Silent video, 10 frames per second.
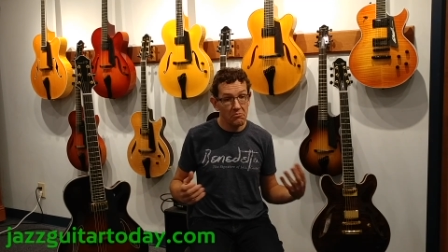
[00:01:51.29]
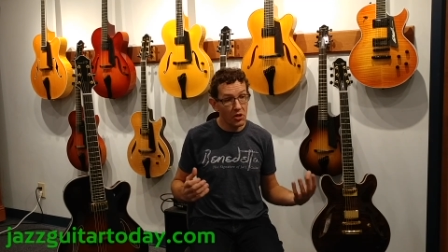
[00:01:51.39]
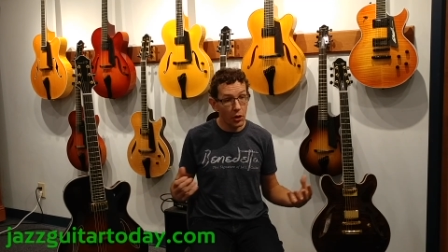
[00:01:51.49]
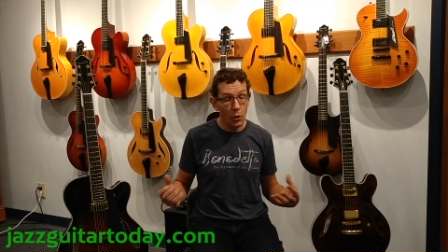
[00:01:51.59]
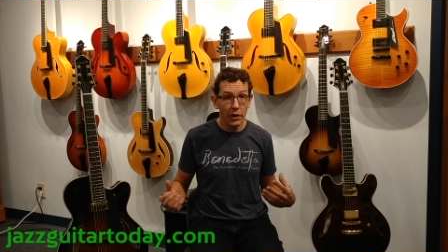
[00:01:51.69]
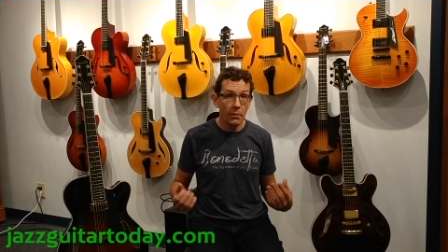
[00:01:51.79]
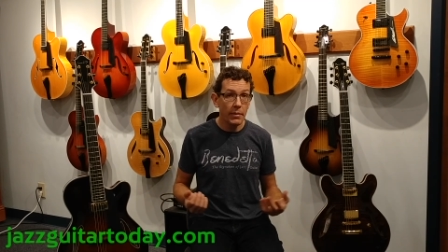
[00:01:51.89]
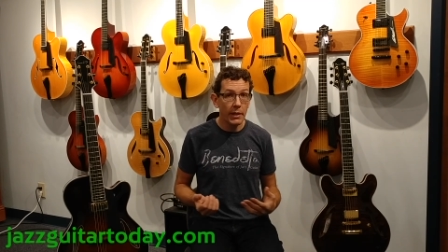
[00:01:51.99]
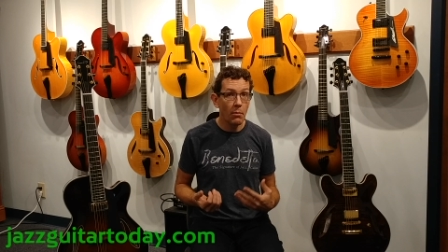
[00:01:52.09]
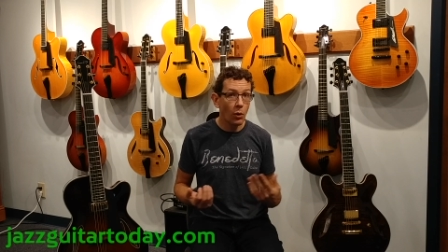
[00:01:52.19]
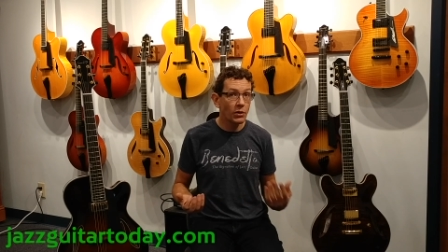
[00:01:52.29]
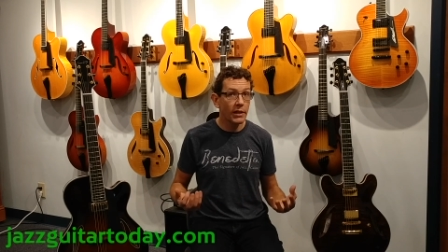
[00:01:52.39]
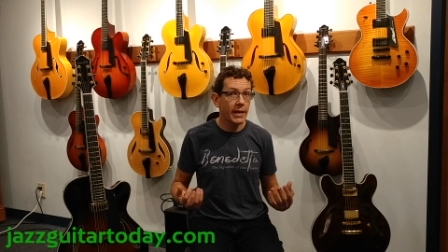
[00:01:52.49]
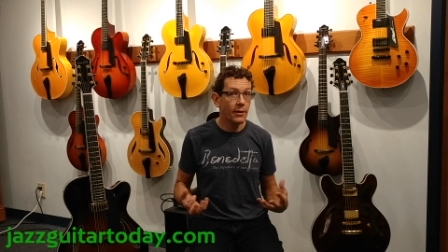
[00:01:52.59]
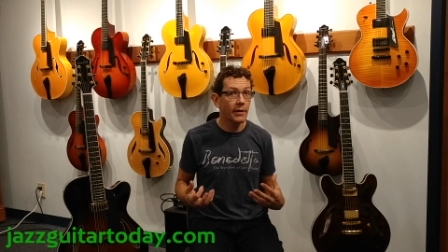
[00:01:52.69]
you're going to be
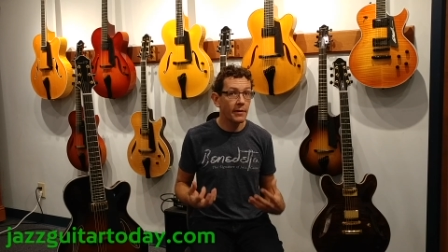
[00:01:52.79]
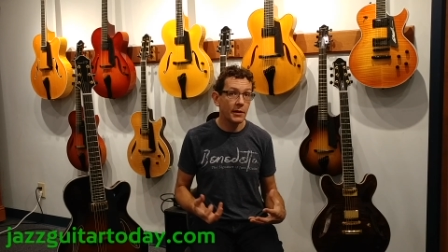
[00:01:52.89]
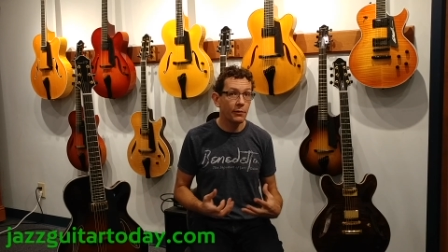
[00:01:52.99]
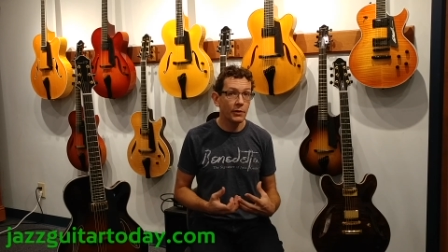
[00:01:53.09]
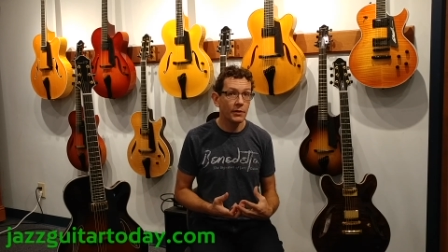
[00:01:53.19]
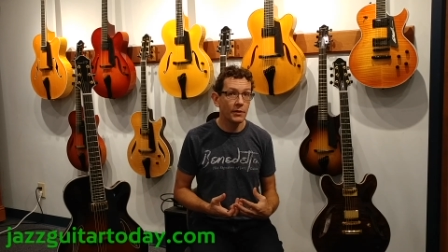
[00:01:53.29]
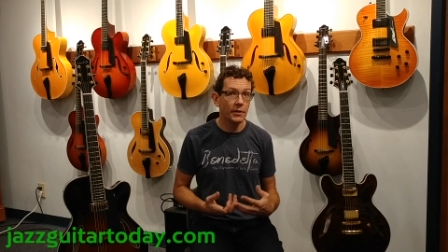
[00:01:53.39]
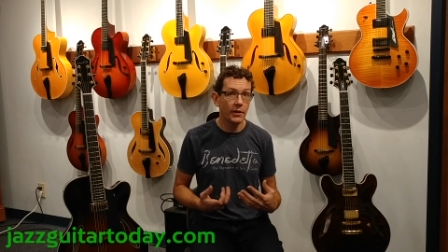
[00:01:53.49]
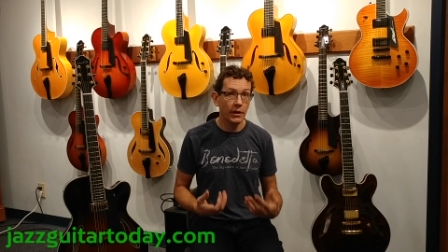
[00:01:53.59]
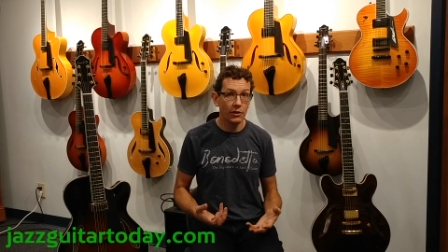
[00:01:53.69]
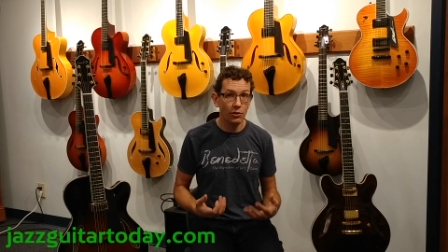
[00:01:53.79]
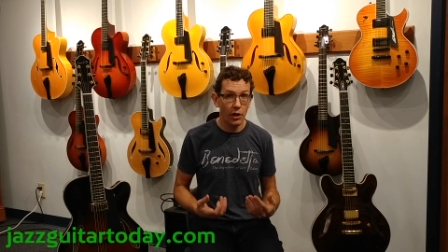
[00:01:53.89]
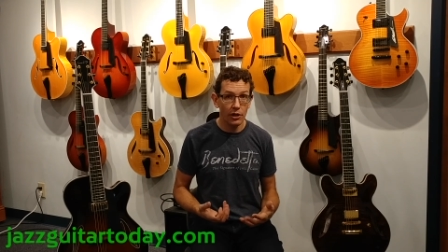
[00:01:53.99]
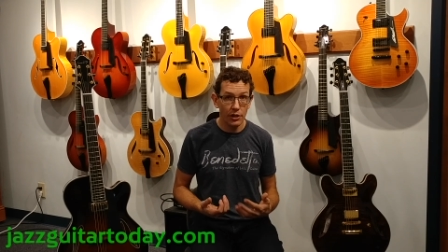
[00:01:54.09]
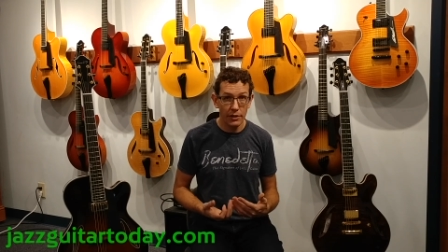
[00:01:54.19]
mostly hearing the differences in the
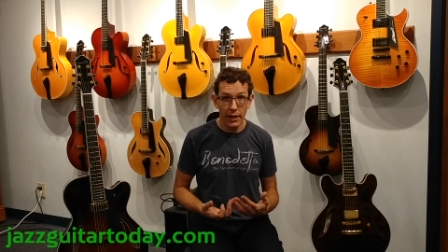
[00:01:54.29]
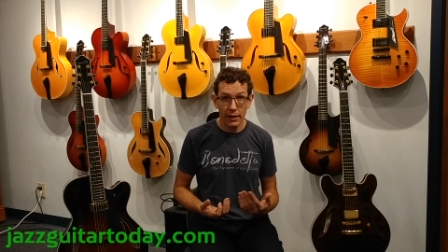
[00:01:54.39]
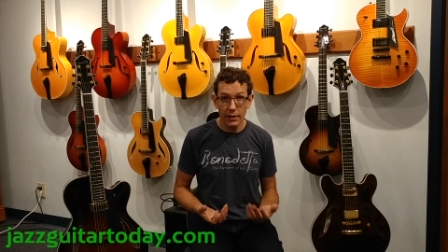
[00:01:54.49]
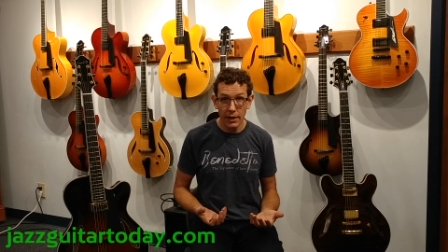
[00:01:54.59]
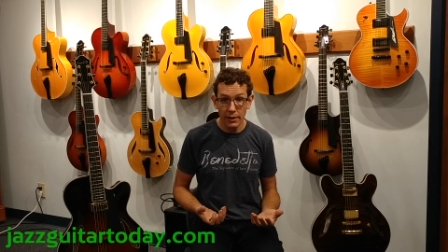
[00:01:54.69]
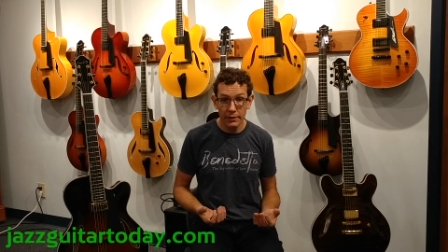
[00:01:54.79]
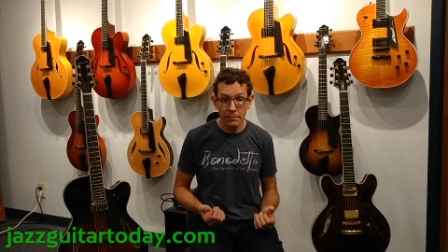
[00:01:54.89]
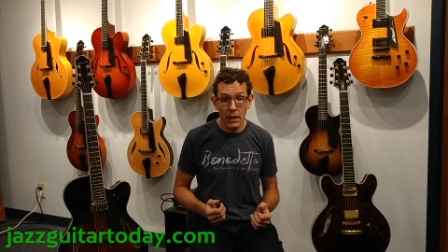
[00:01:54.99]
construction techniques.